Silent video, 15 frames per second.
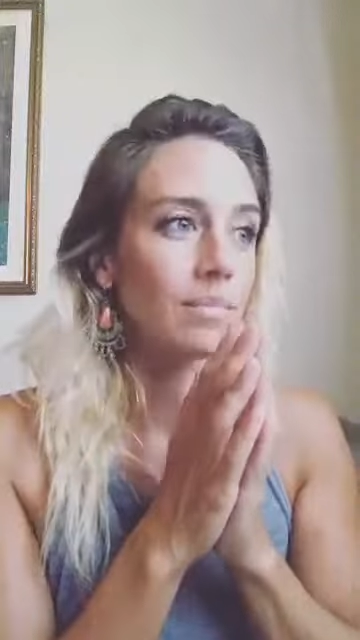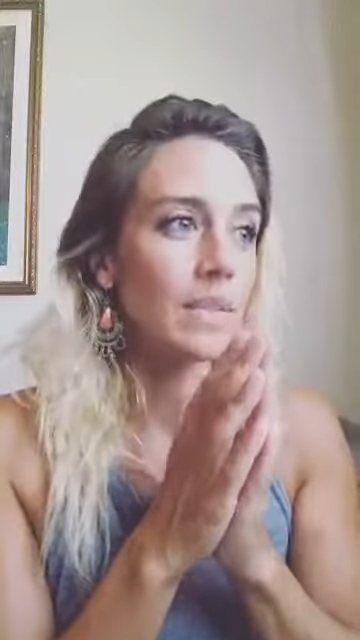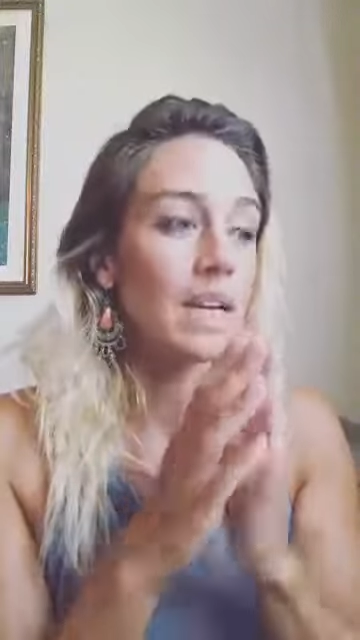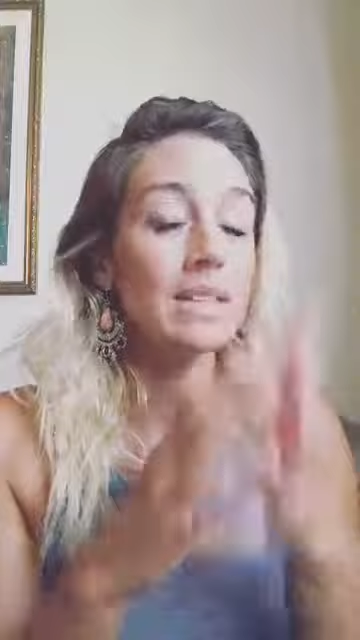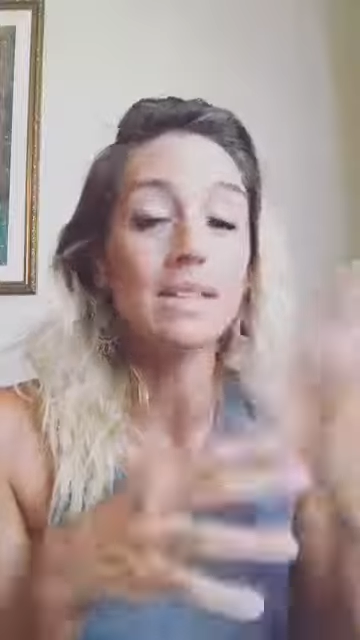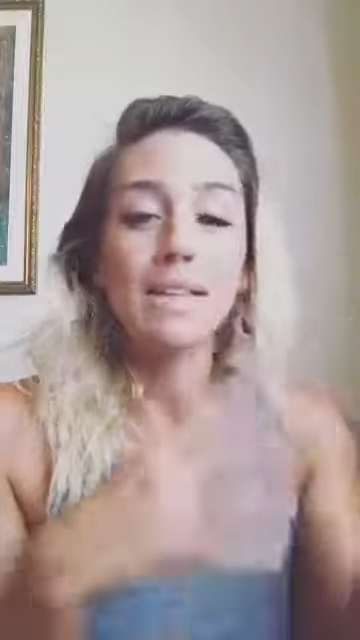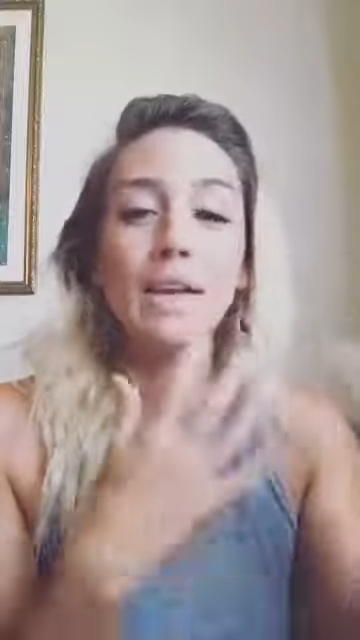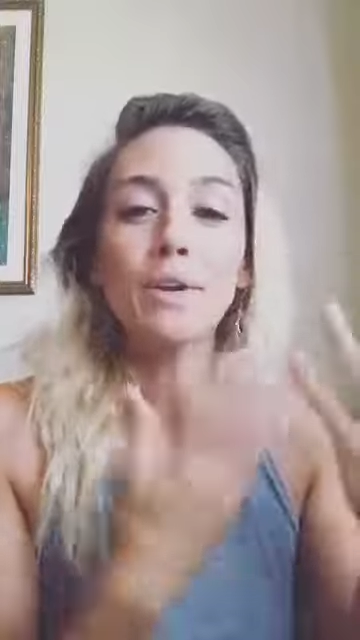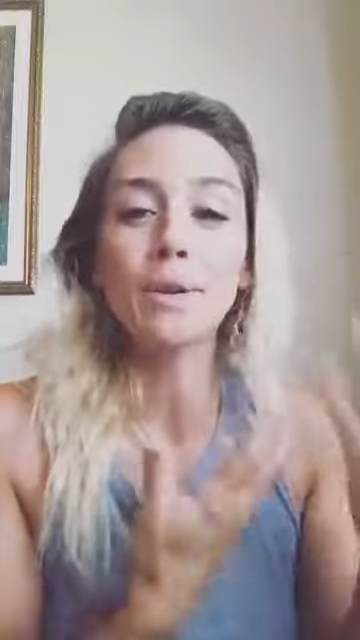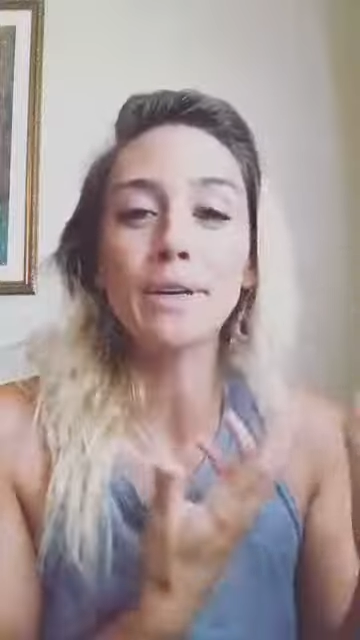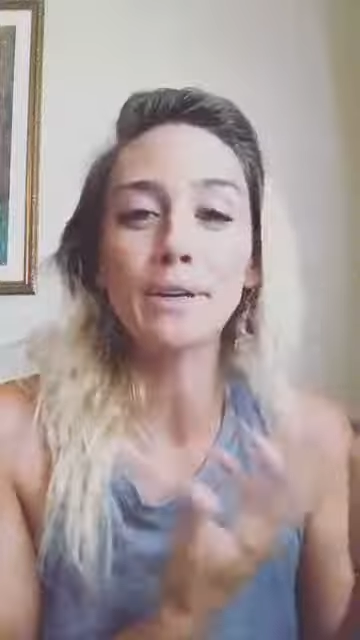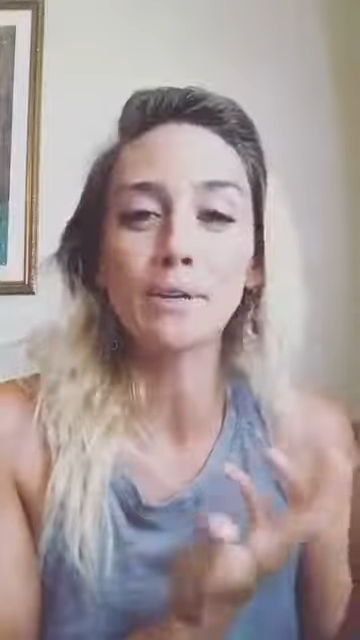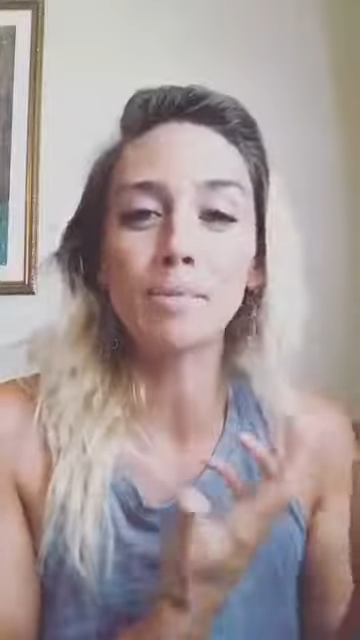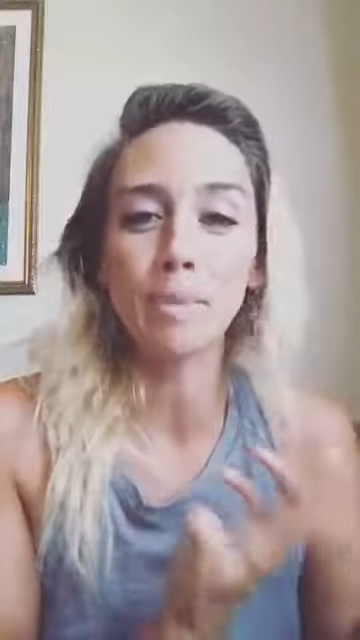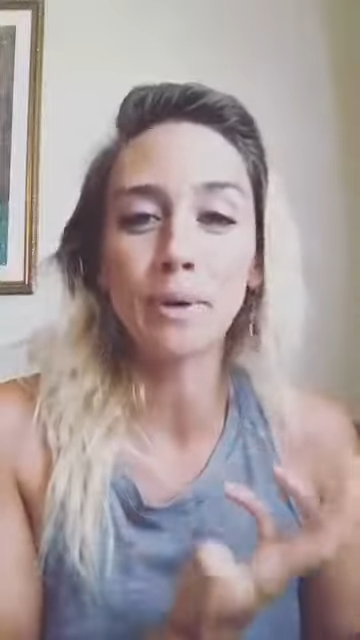sacred
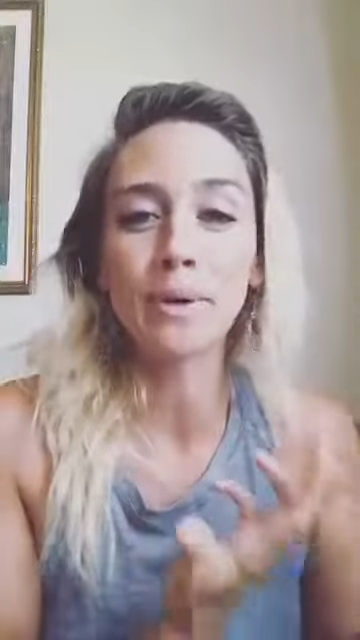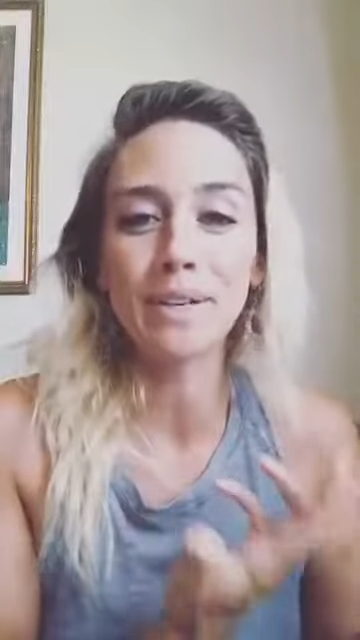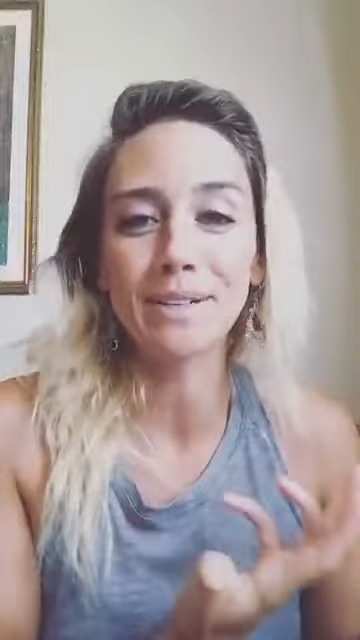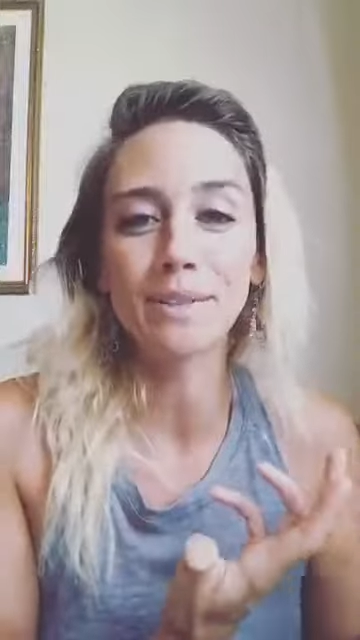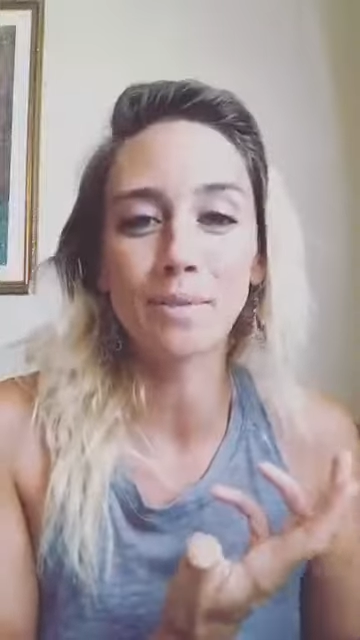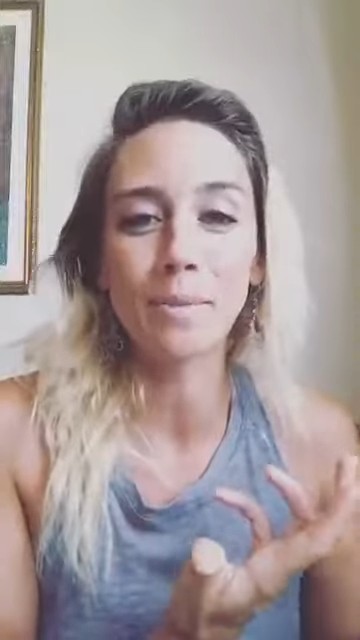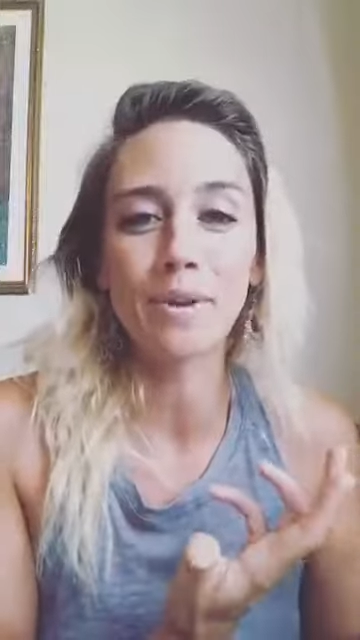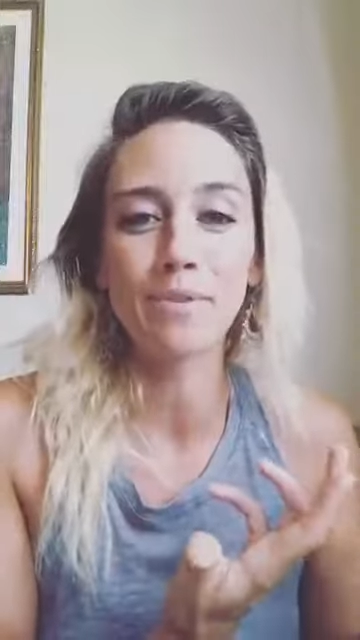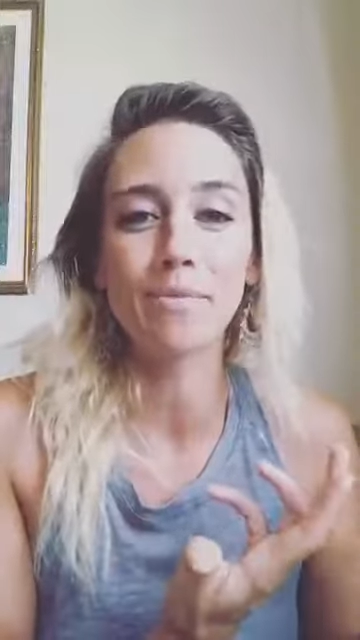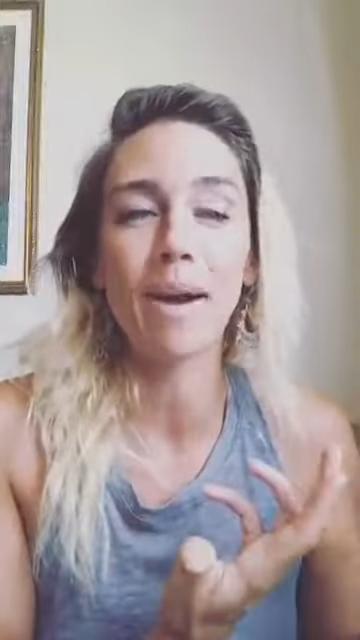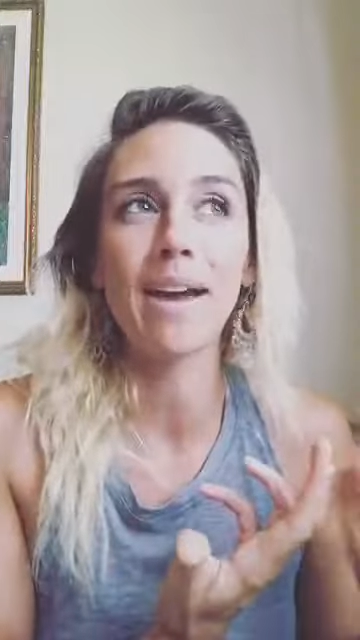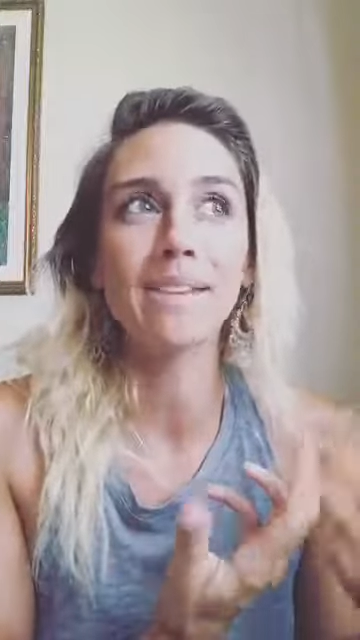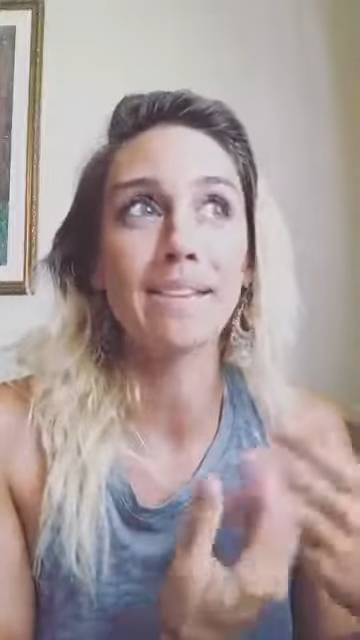experience with, right?